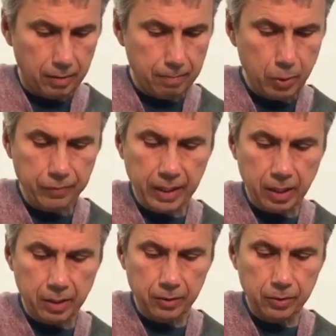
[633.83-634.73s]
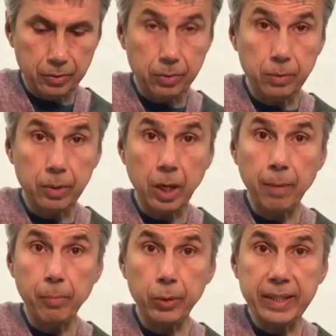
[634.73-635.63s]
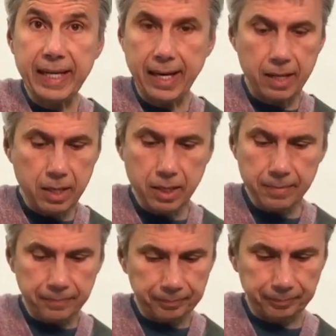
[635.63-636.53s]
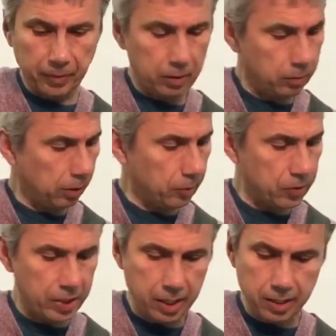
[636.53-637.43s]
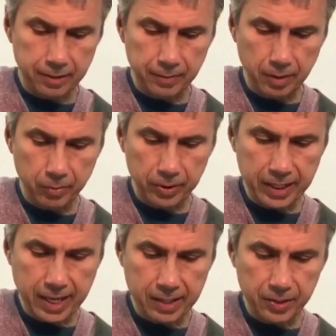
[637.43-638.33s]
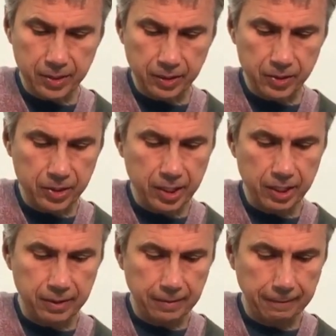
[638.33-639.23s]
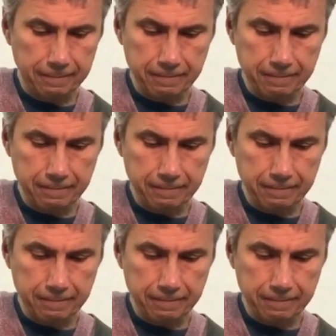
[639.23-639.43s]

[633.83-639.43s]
Moving on to number 10. We're almost there. Number 10 starts here.